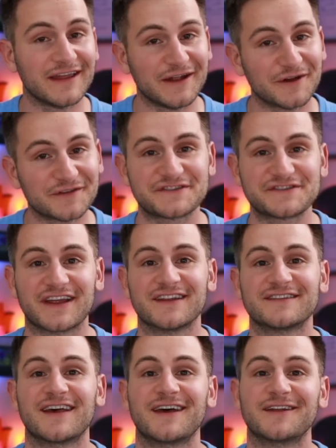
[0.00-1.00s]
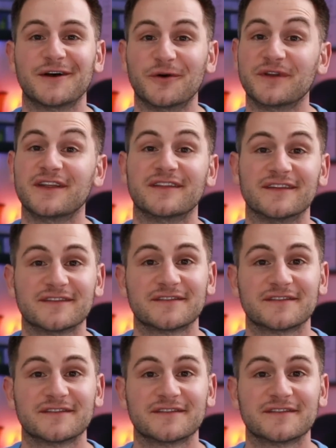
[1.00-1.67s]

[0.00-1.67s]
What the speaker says: here's a chance at owning this